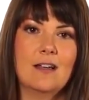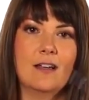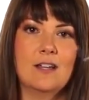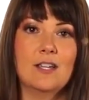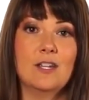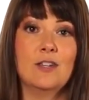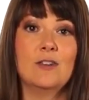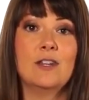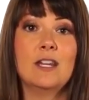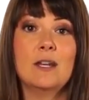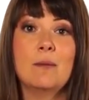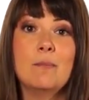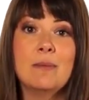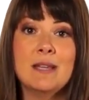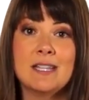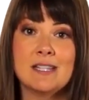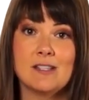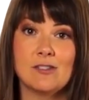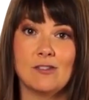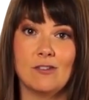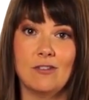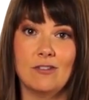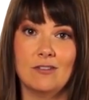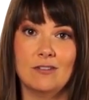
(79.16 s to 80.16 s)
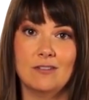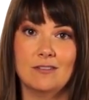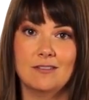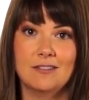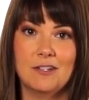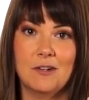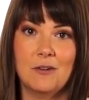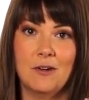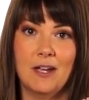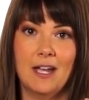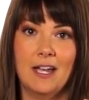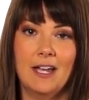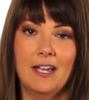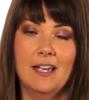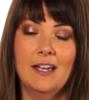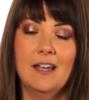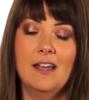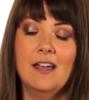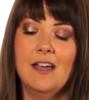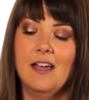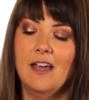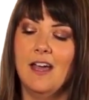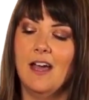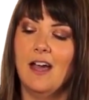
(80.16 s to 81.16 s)
you need a pencil, okay?
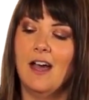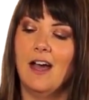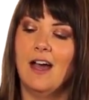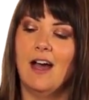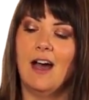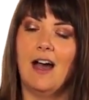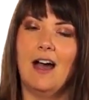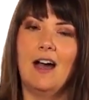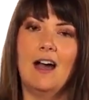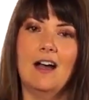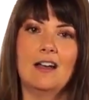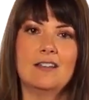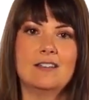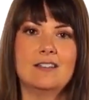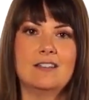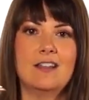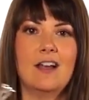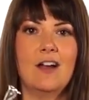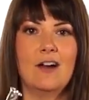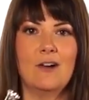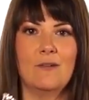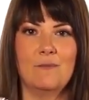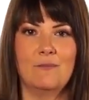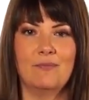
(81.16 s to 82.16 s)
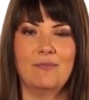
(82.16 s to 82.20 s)
So